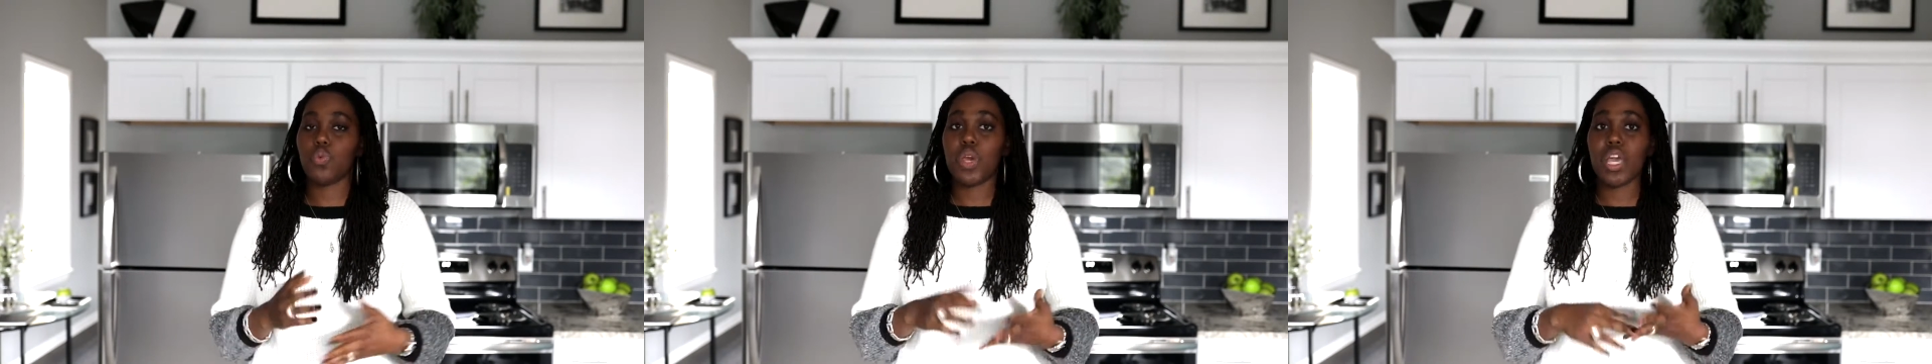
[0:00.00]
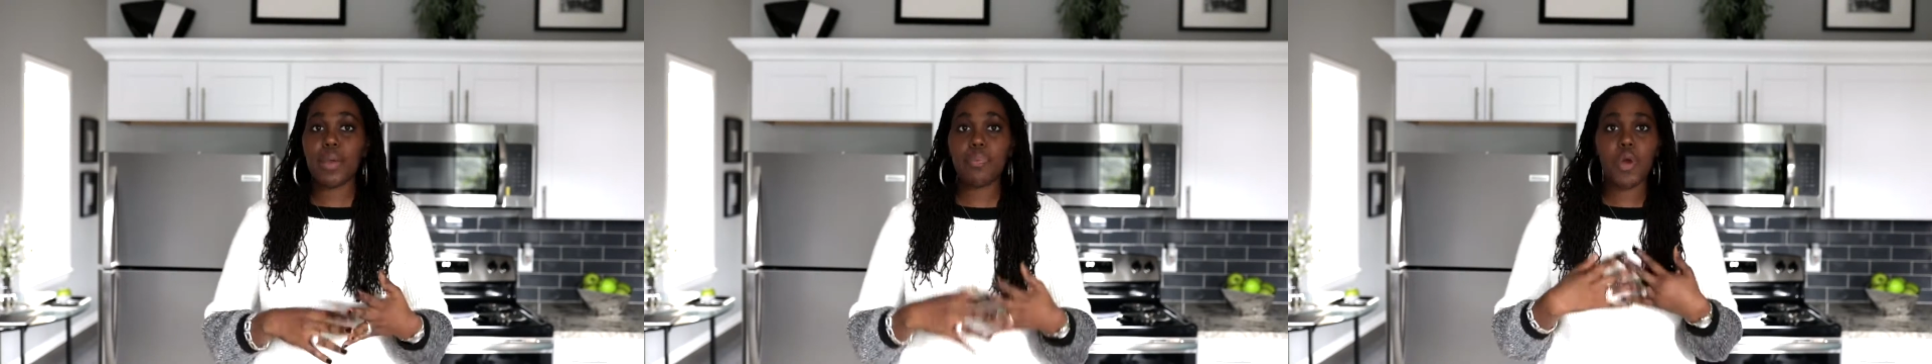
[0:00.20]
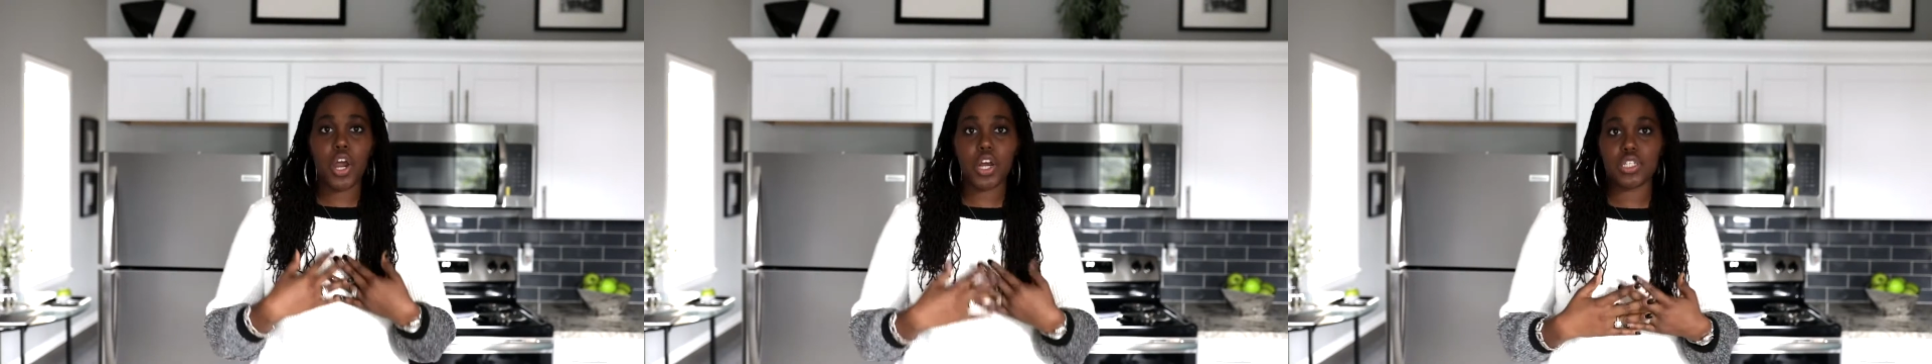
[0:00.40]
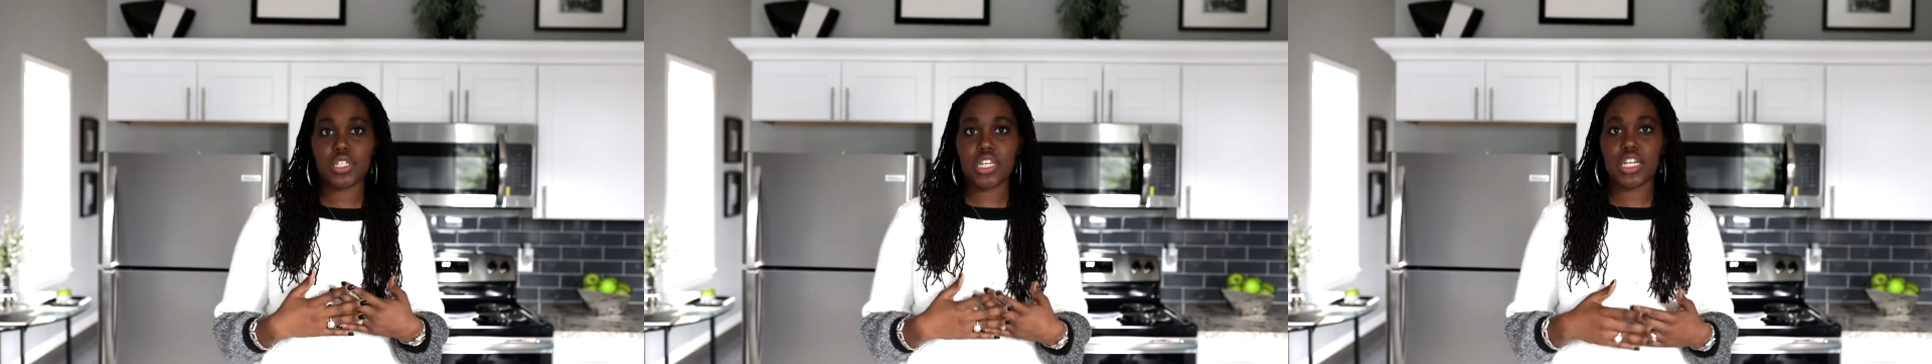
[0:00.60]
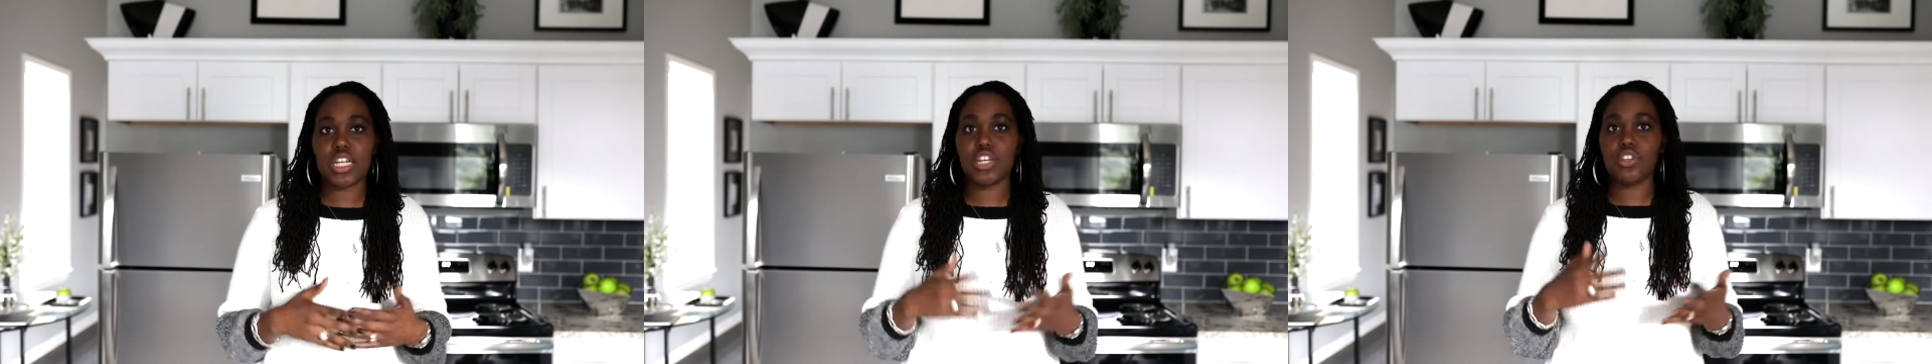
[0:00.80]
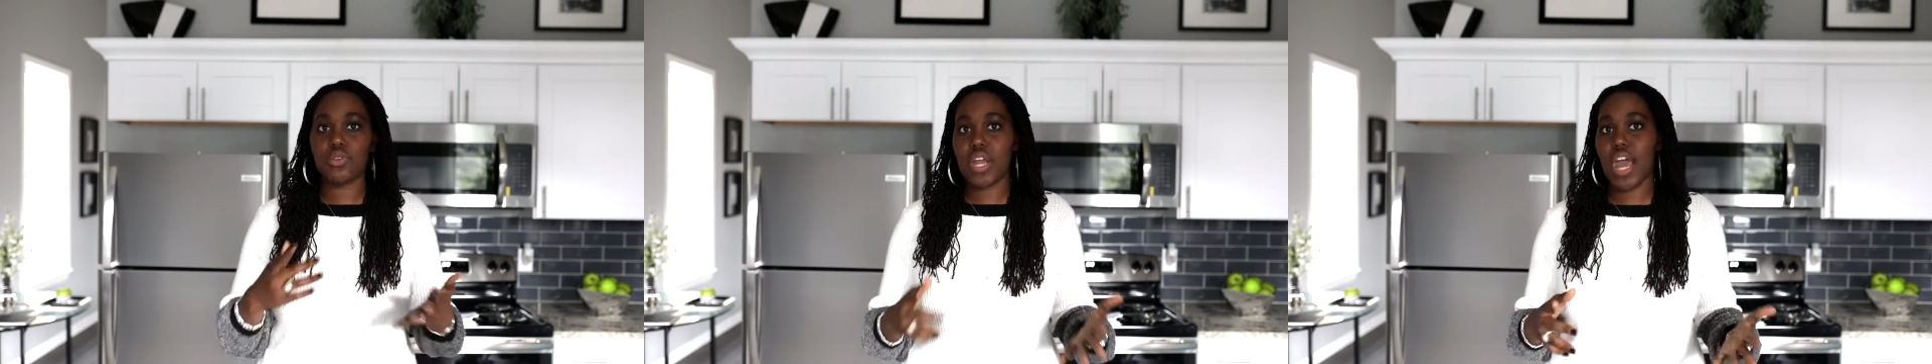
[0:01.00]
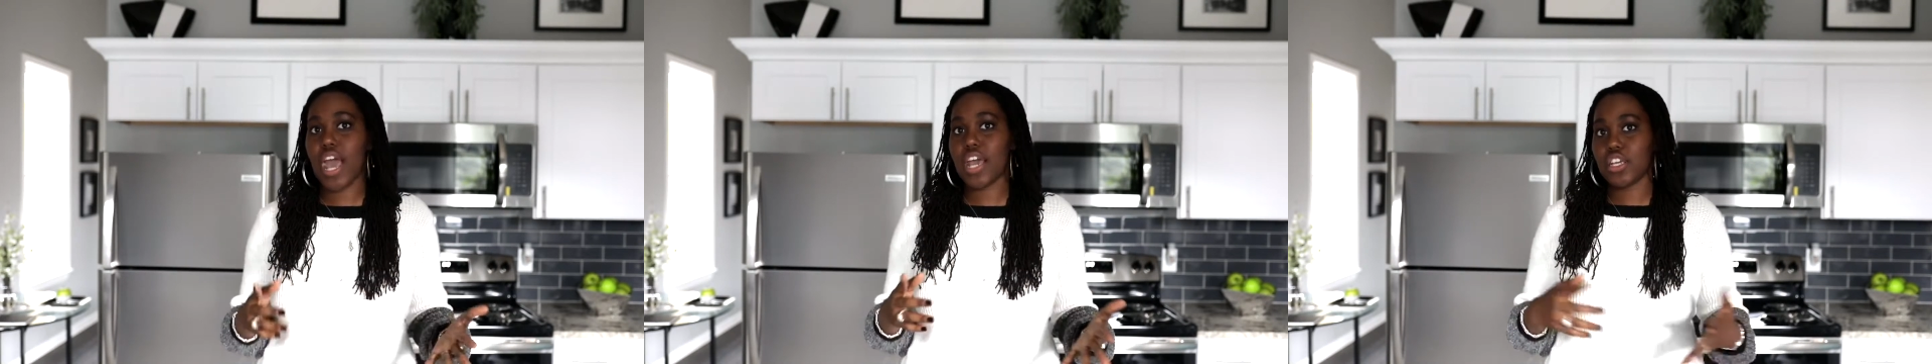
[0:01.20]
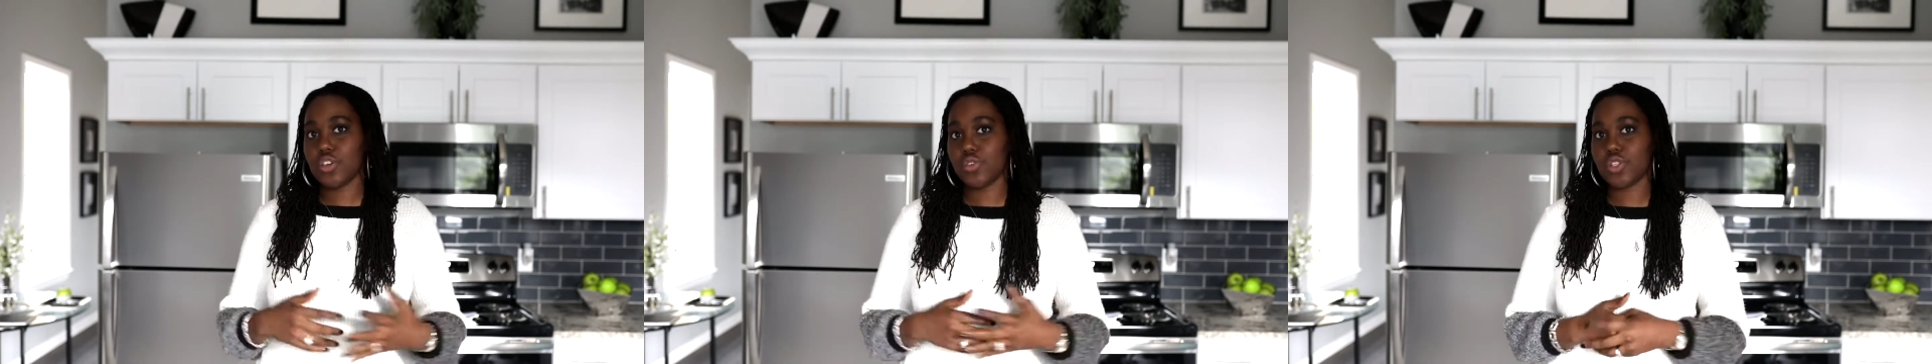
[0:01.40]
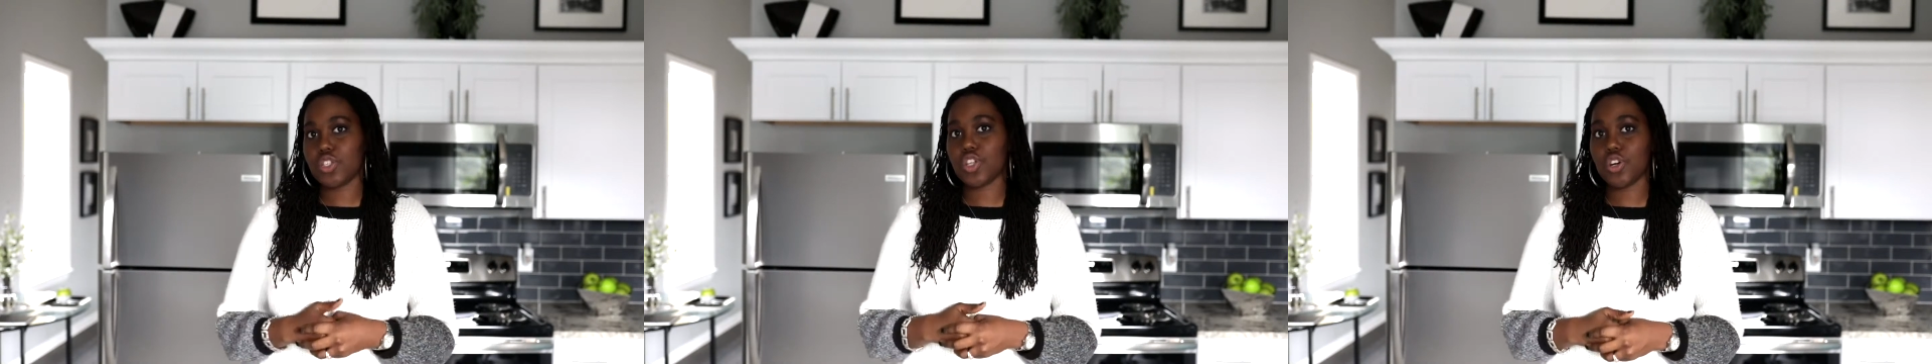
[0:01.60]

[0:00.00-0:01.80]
We personally do not use